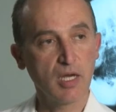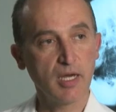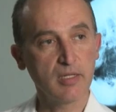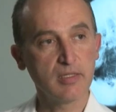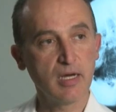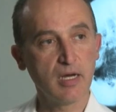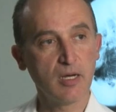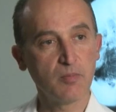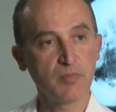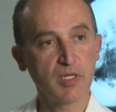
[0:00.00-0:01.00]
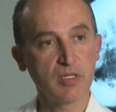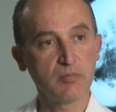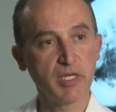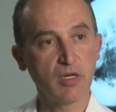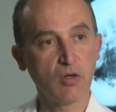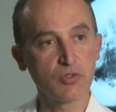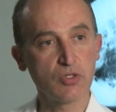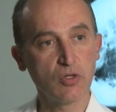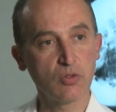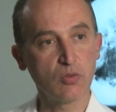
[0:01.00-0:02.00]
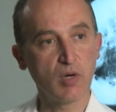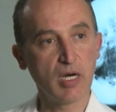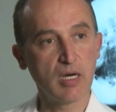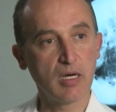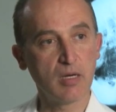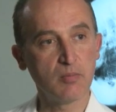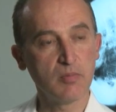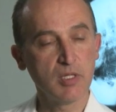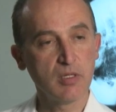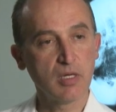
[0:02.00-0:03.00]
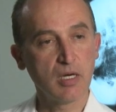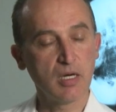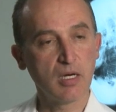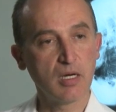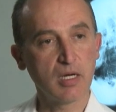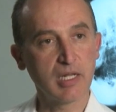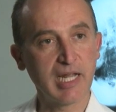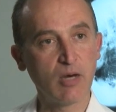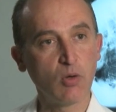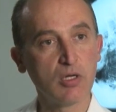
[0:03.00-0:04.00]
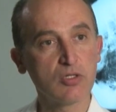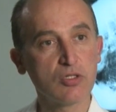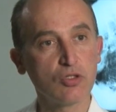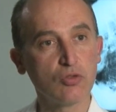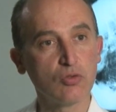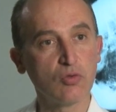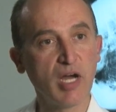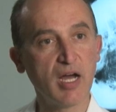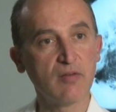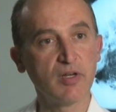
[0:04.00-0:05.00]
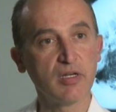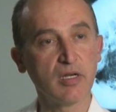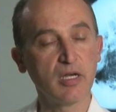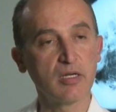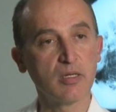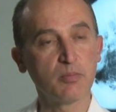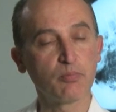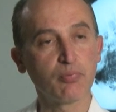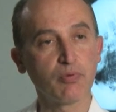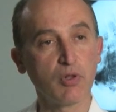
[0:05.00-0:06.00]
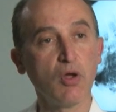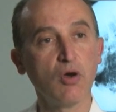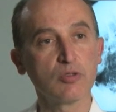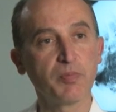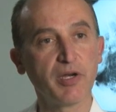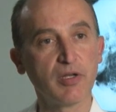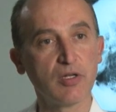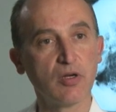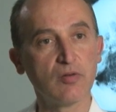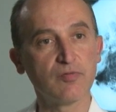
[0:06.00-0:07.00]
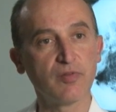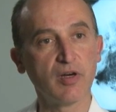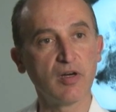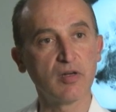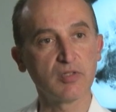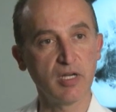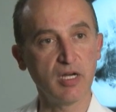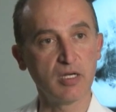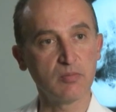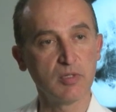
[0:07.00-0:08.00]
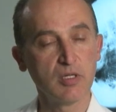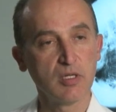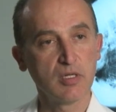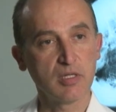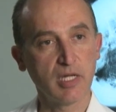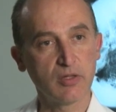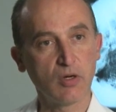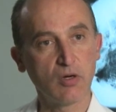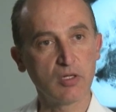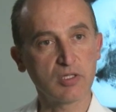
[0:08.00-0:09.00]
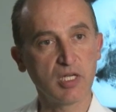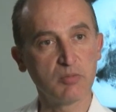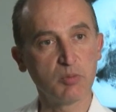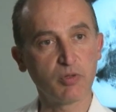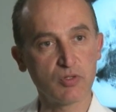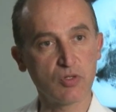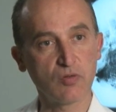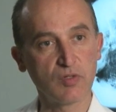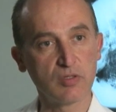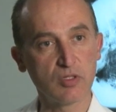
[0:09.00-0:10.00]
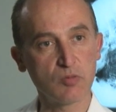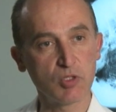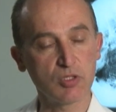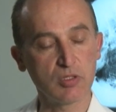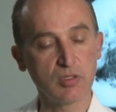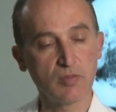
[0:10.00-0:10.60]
And it may also allow us to have a prolonged period of time that the heart can be preserved on this machine.